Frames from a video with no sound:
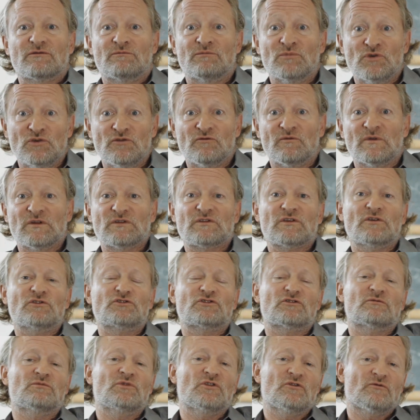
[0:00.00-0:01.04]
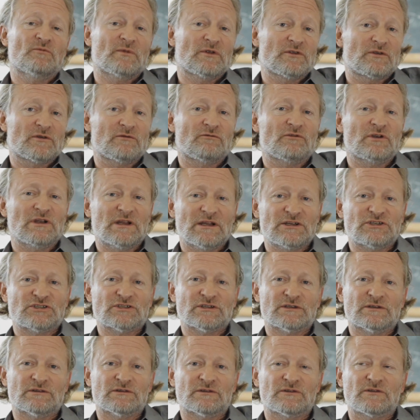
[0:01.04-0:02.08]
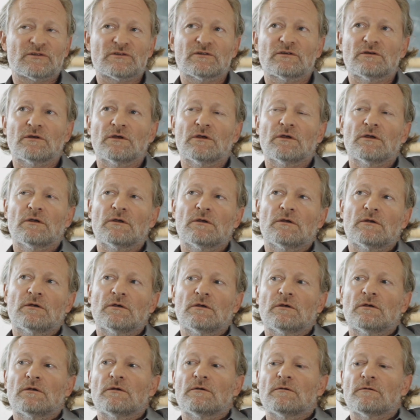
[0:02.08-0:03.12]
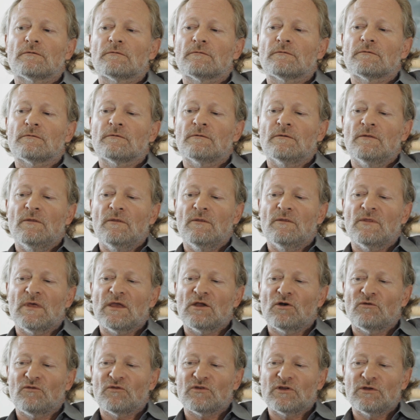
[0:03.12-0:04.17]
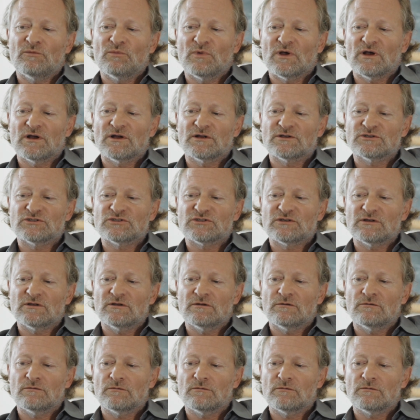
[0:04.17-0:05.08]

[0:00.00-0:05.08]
of movements, social movements and religions, they often emerged